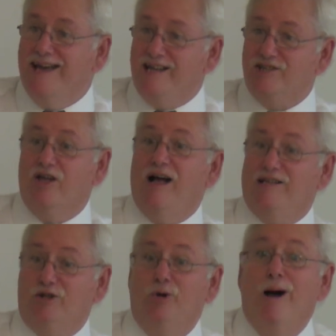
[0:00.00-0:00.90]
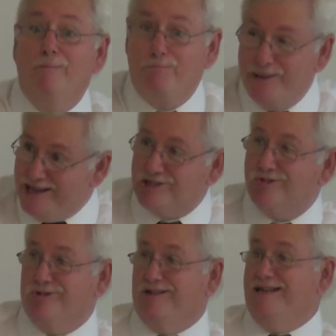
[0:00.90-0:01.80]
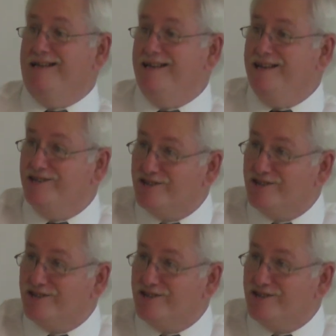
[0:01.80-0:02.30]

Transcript: is not to habitually